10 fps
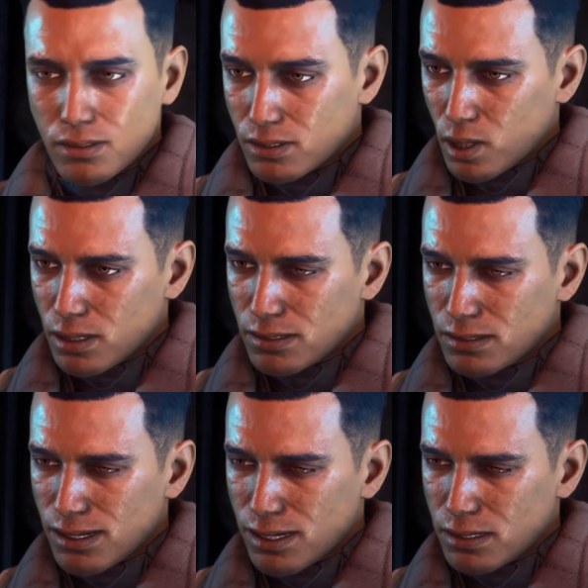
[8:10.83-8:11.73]
Jokes
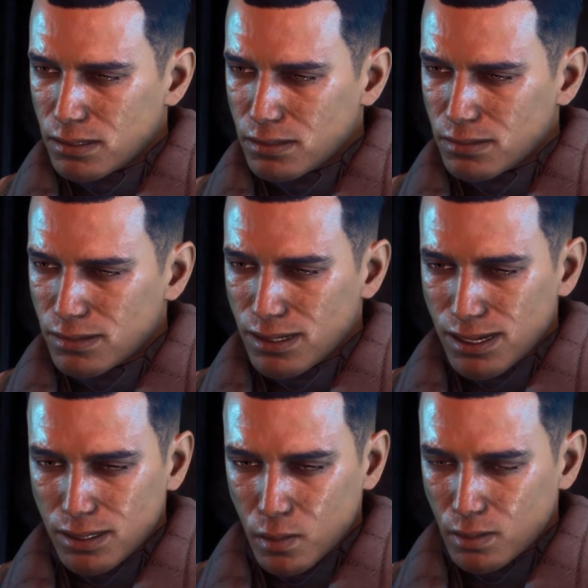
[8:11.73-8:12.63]
aside,
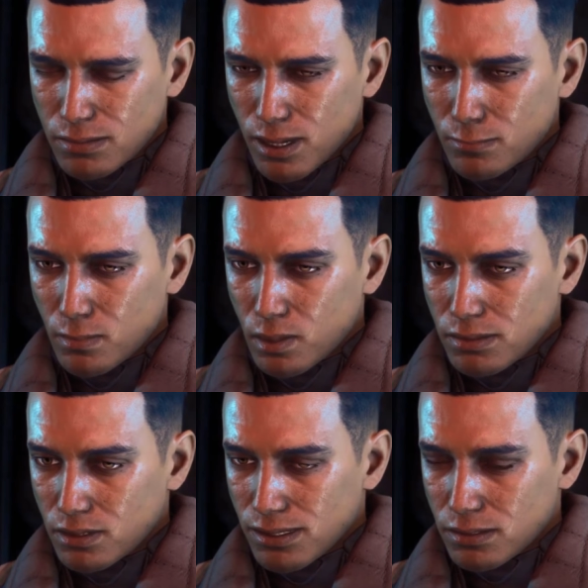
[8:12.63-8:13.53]
I want this
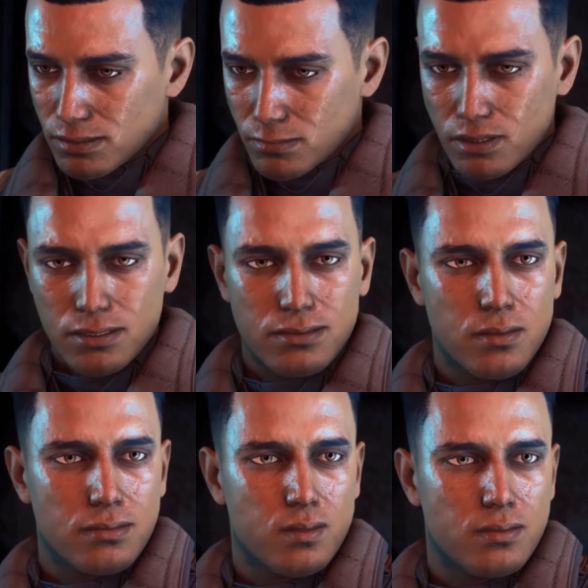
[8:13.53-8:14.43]
outpost just as much as
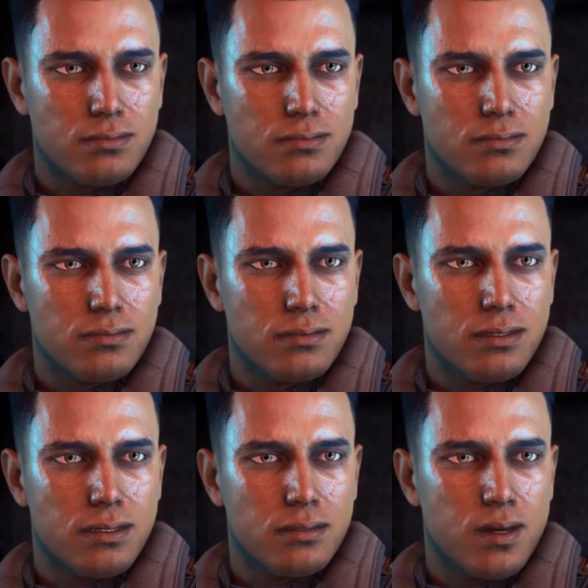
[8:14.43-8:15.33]
you do.
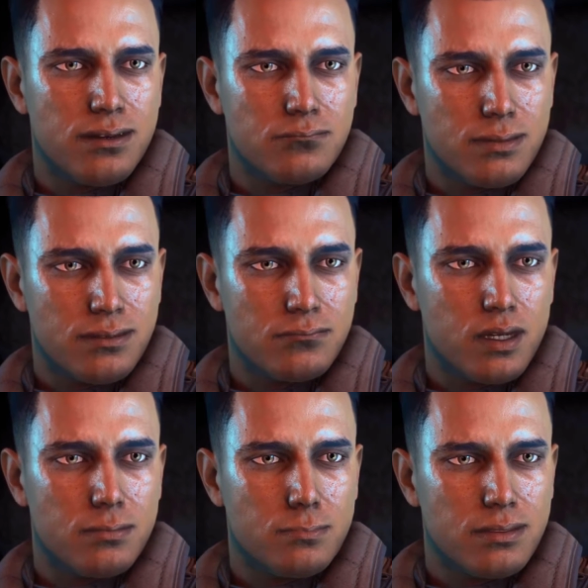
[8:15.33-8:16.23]
It will have my
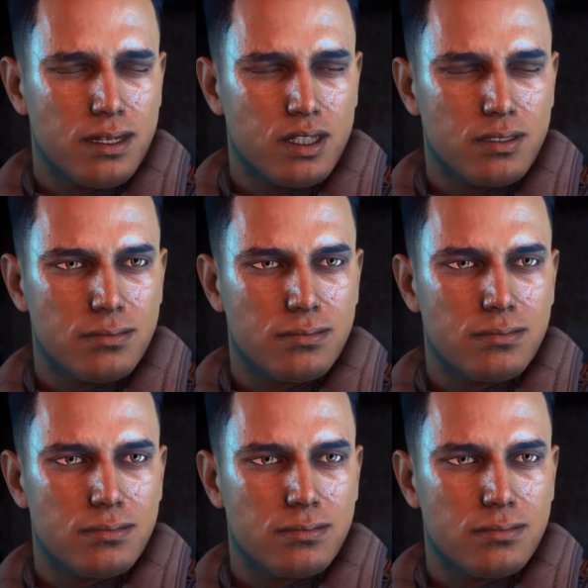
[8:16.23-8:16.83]
full protection.